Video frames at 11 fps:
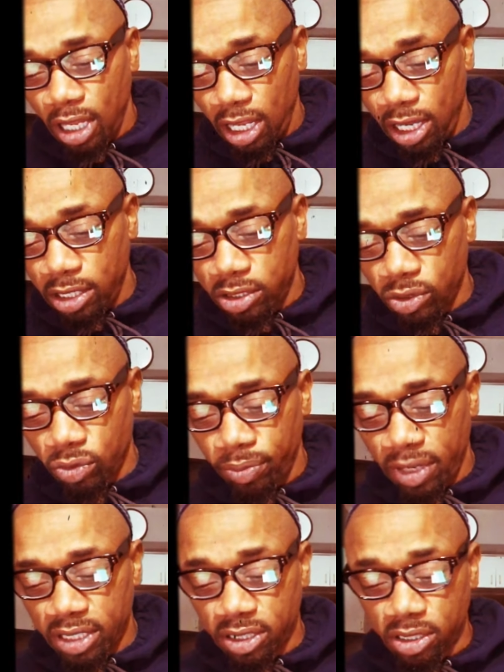angel,
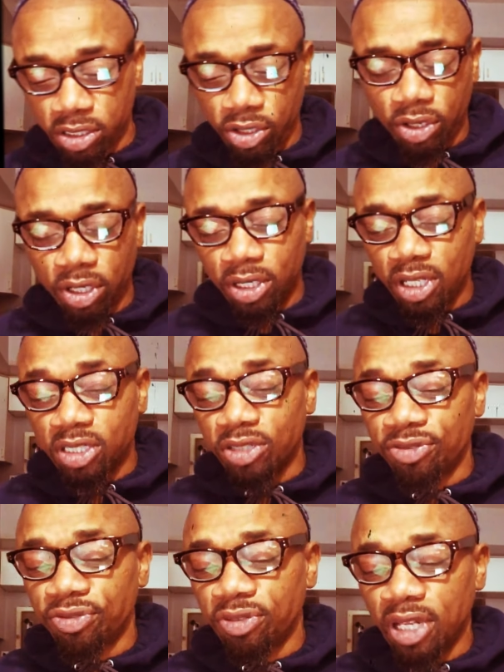messenger, all these are
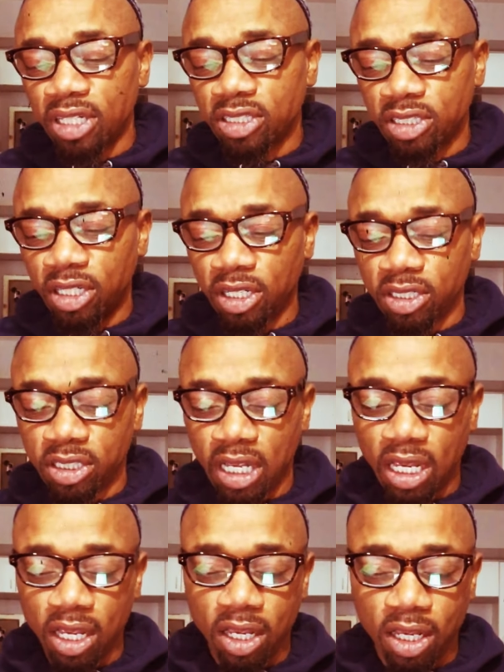flesh things
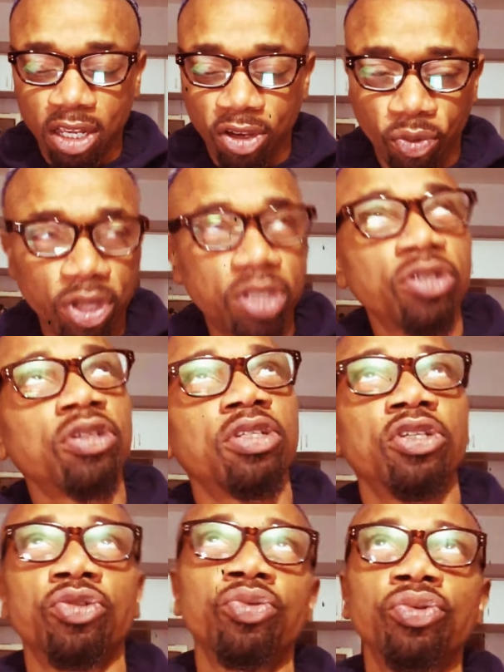that we took
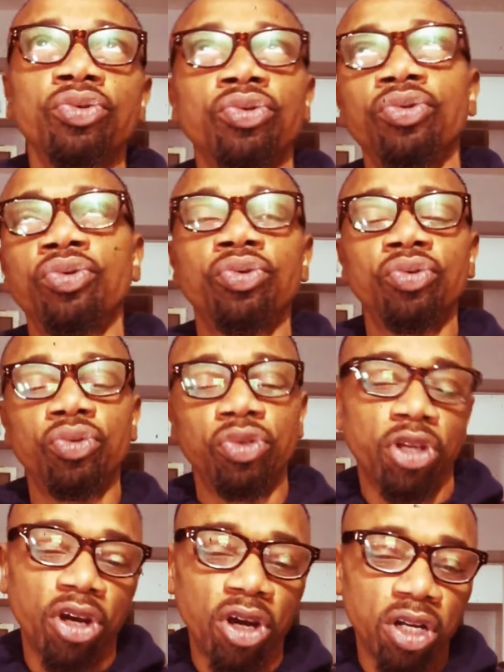this ooh, ooh, ooh
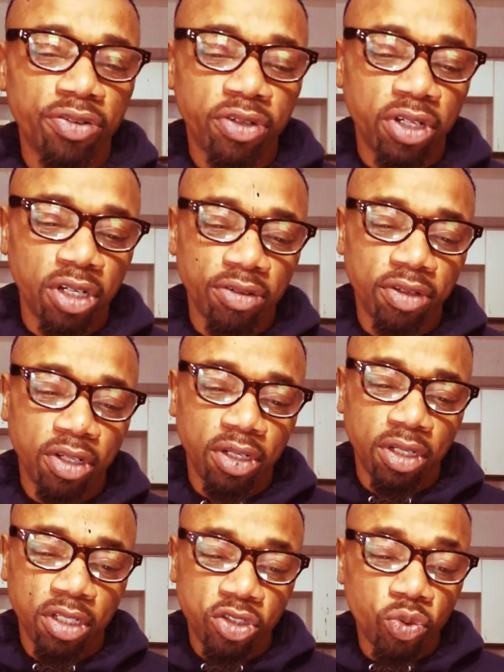narrative of.
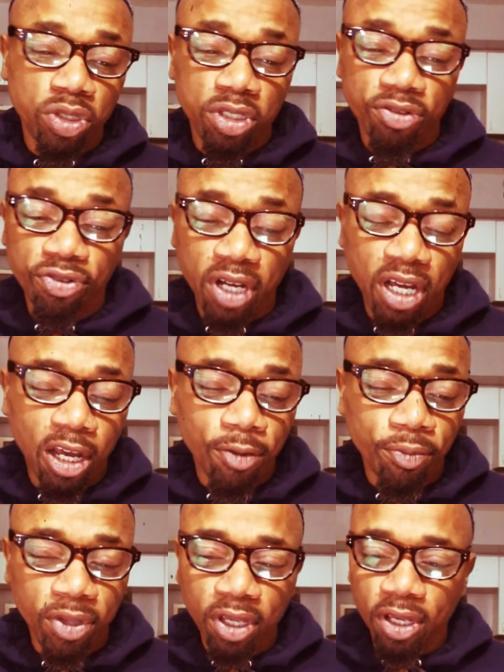So a
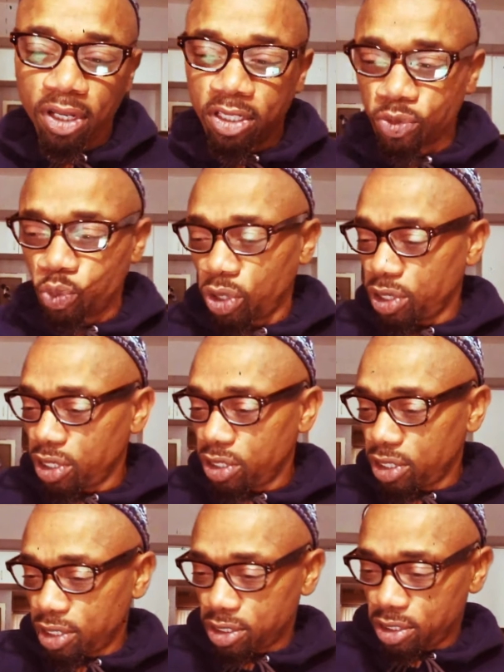divine being is one that
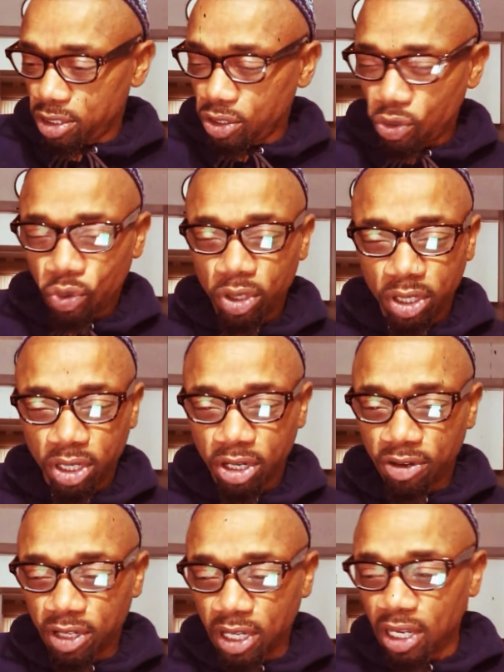does the order of the
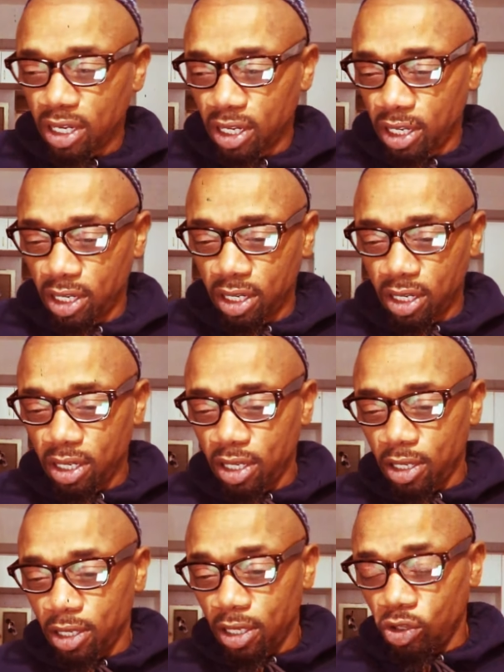creator, and
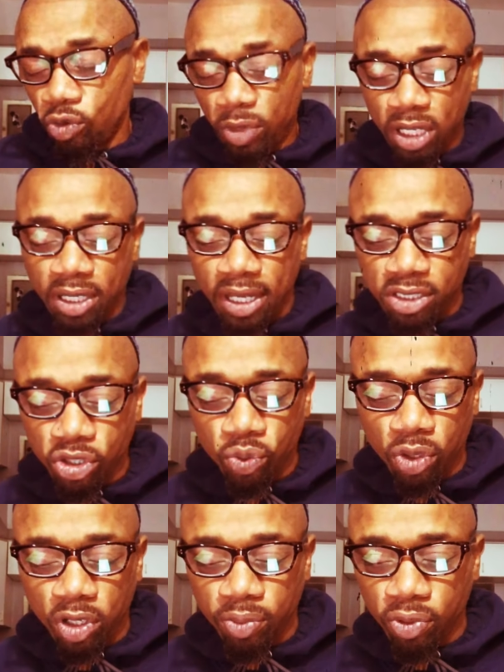you make that
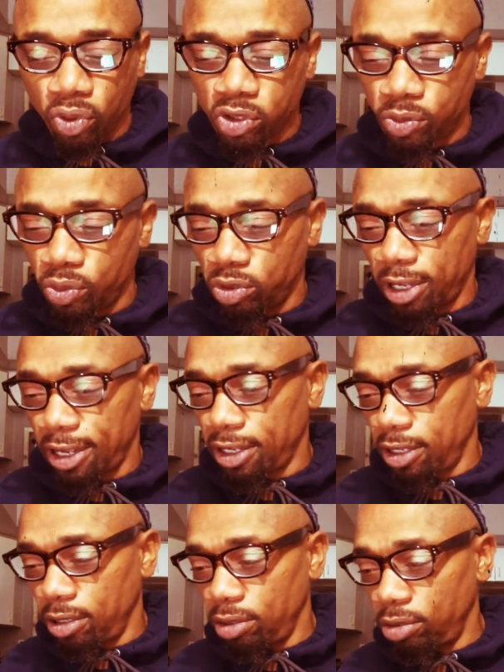so unapproachable. Like,
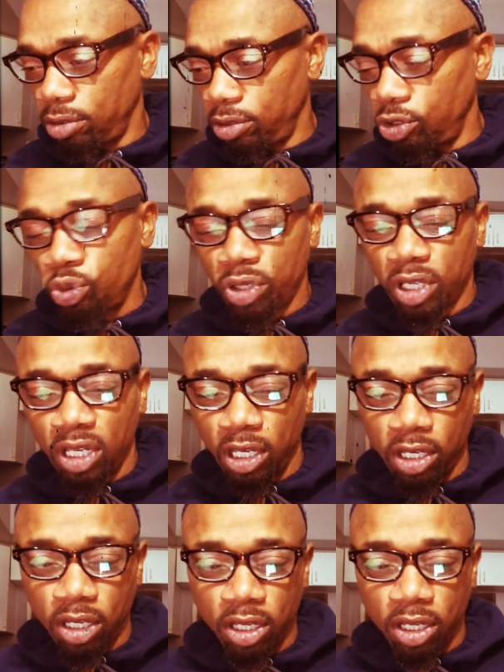you can